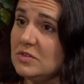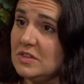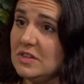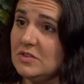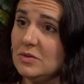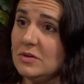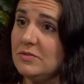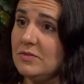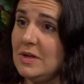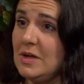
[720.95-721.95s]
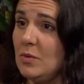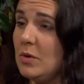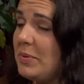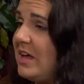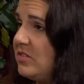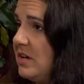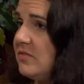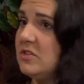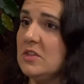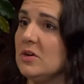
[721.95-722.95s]
and then sort of we'll pass it off
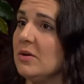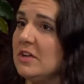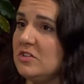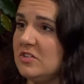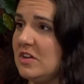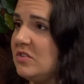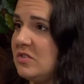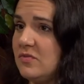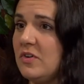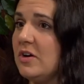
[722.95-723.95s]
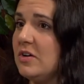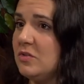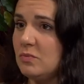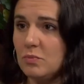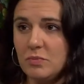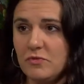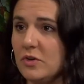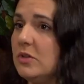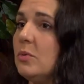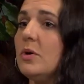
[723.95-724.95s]
to the urologist as far as
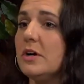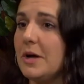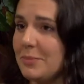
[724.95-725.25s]
further workup?